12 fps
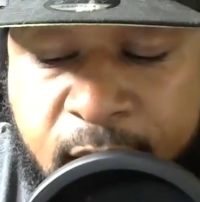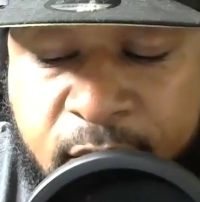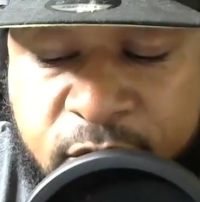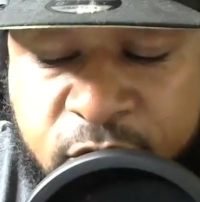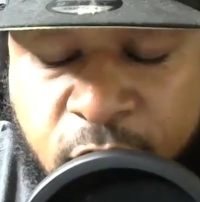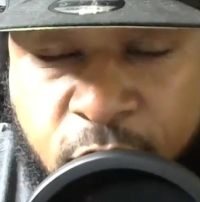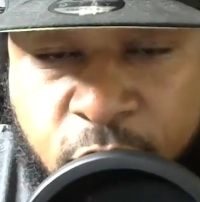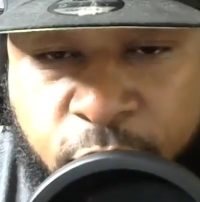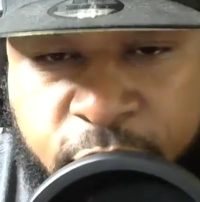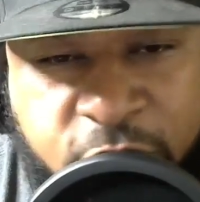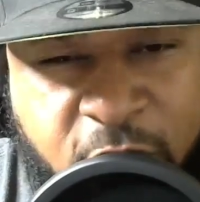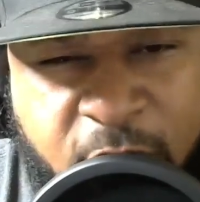So
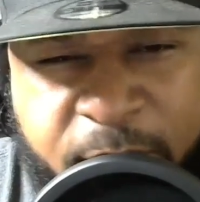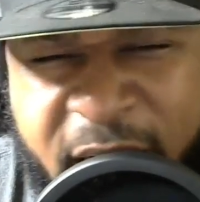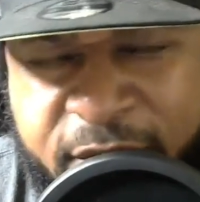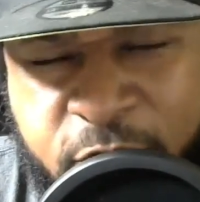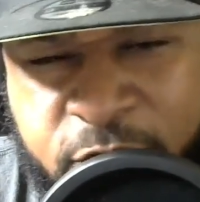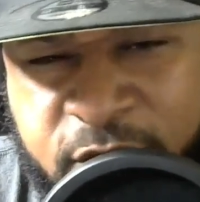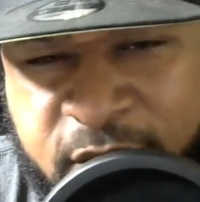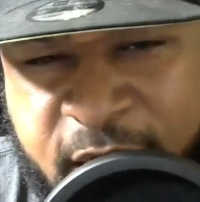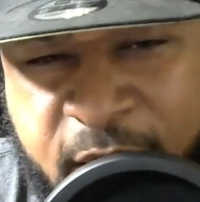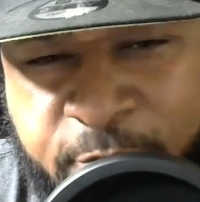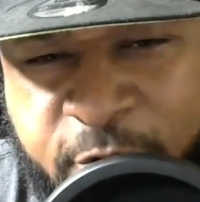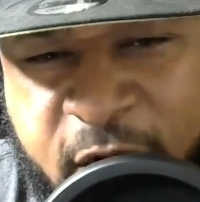Rishard Matthews and
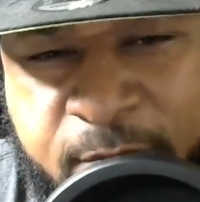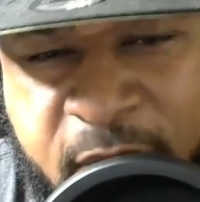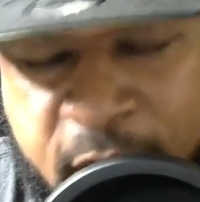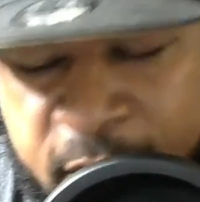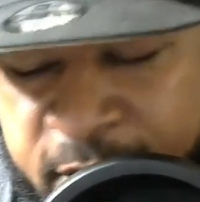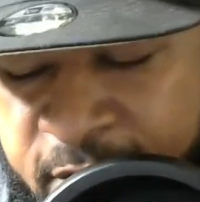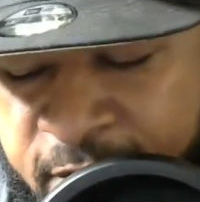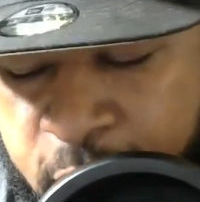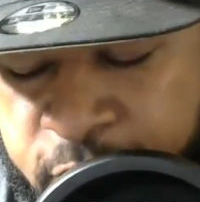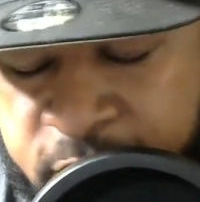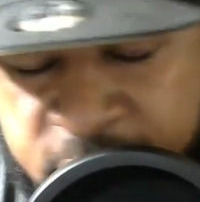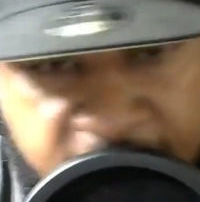Cameron Meredith
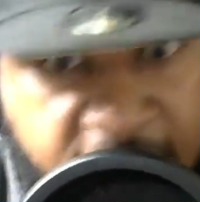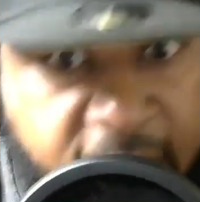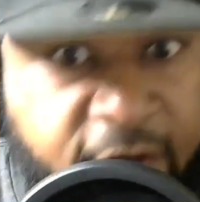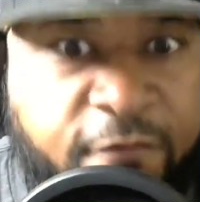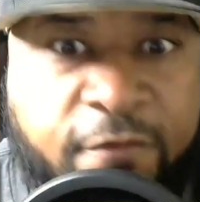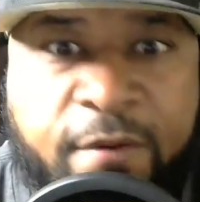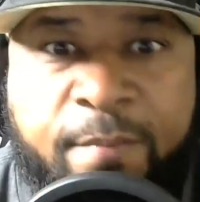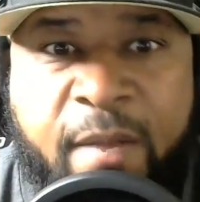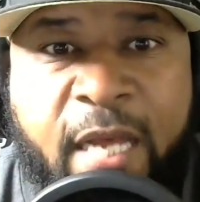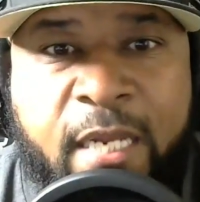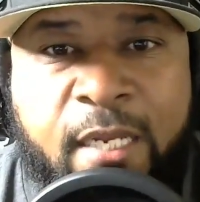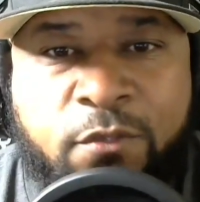versus
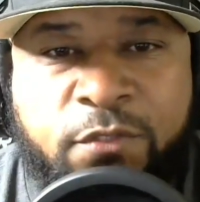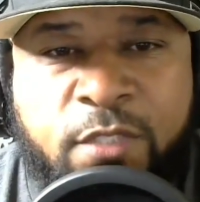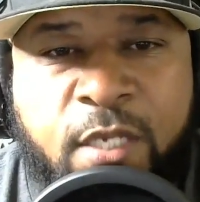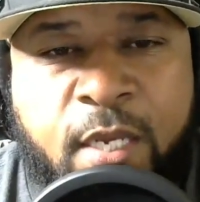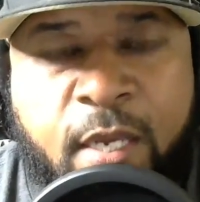everybody else.